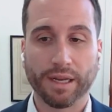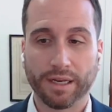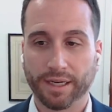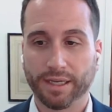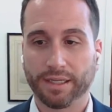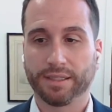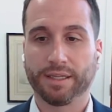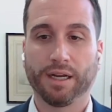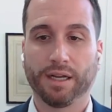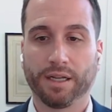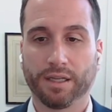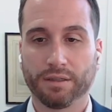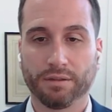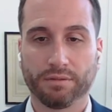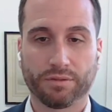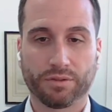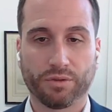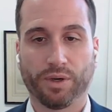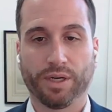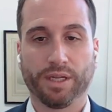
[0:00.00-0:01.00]
it
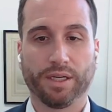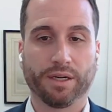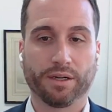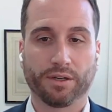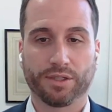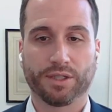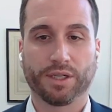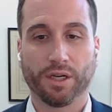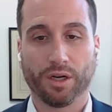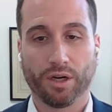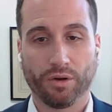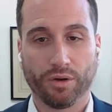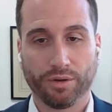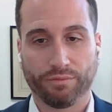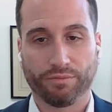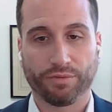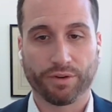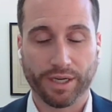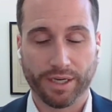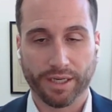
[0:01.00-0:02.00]
done 20 years ago
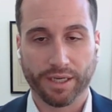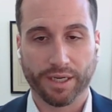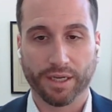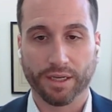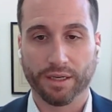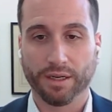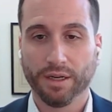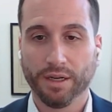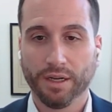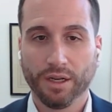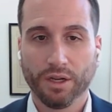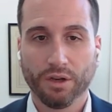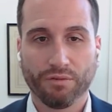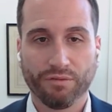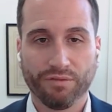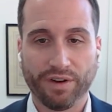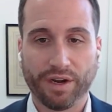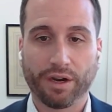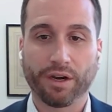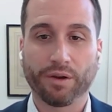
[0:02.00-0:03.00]
and forgetting it
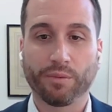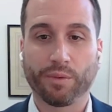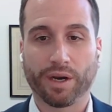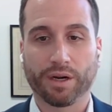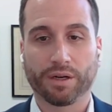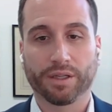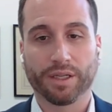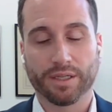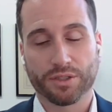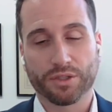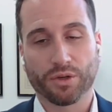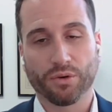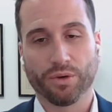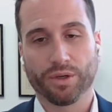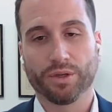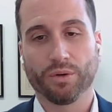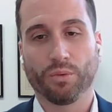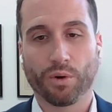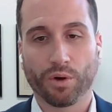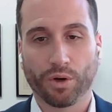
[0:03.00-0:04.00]
very rarely is
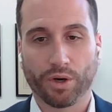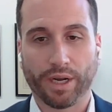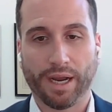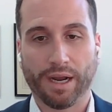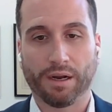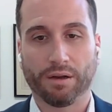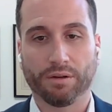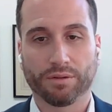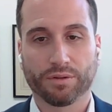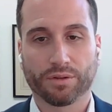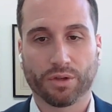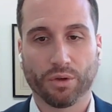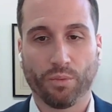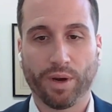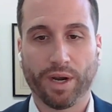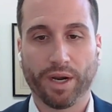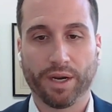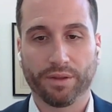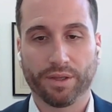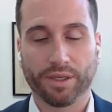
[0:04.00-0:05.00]
going to work out the
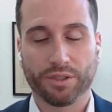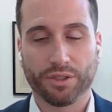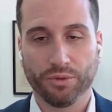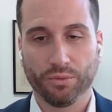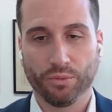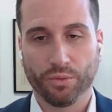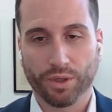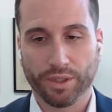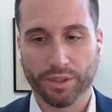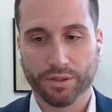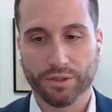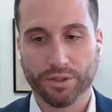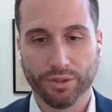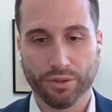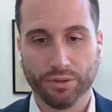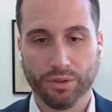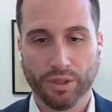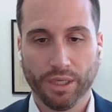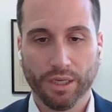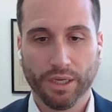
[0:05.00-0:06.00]
way that you want it
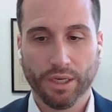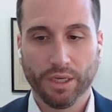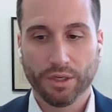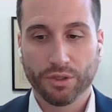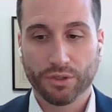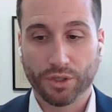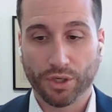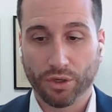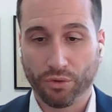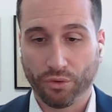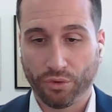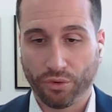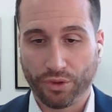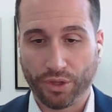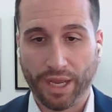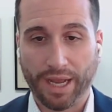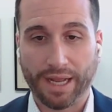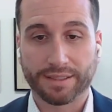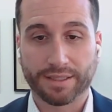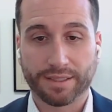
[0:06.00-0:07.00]
to. So
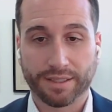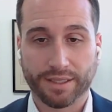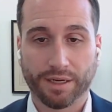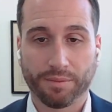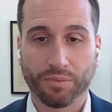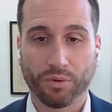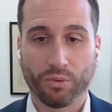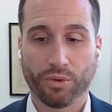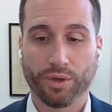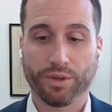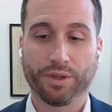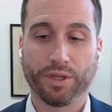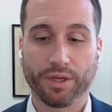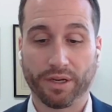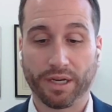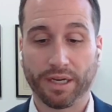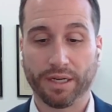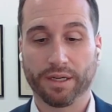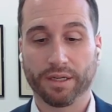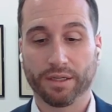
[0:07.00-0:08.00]
that's the number one
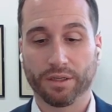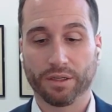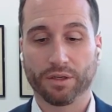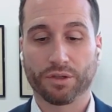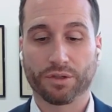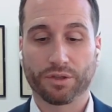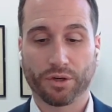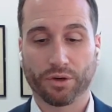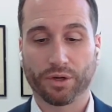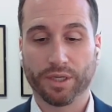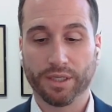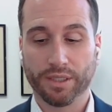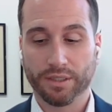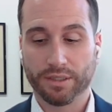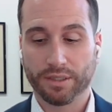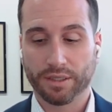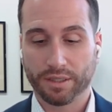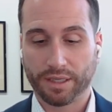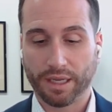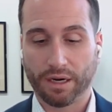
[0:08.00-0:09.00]
thing, getting
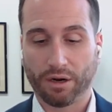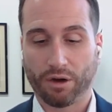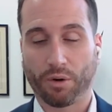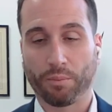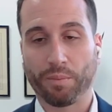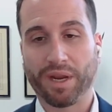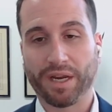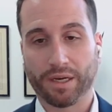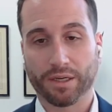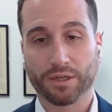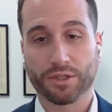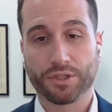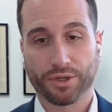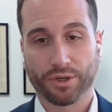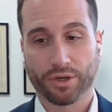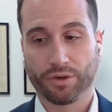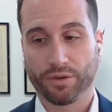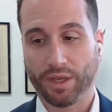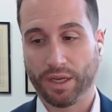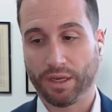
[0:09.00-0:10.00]
attorneys that are making
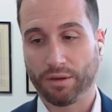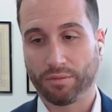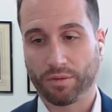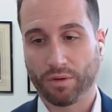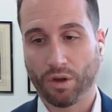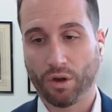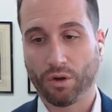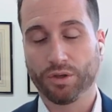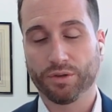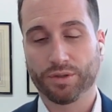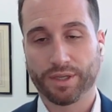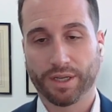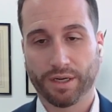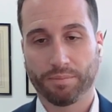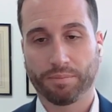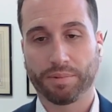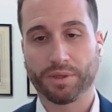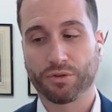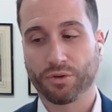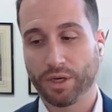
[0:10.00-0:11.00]
sure that, you set
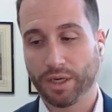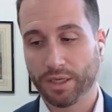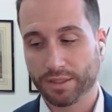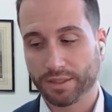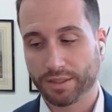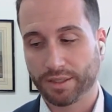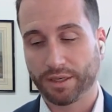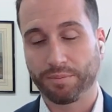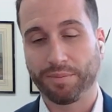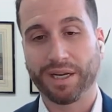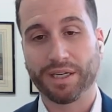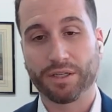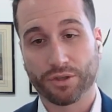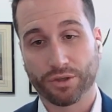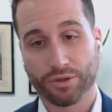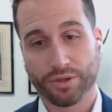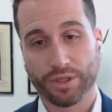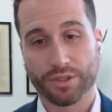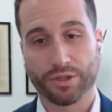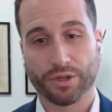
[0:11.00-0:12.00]
up a trust, they made
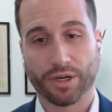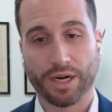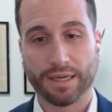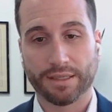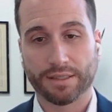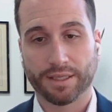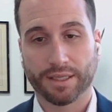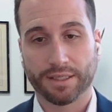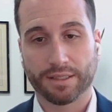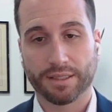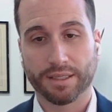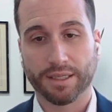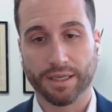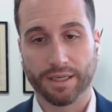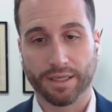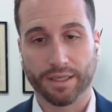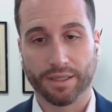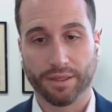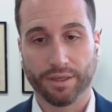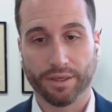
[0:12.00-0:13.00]
sure that your assets
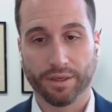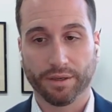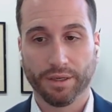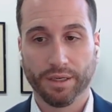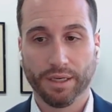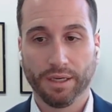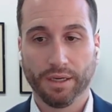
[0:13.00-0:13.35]
get in there,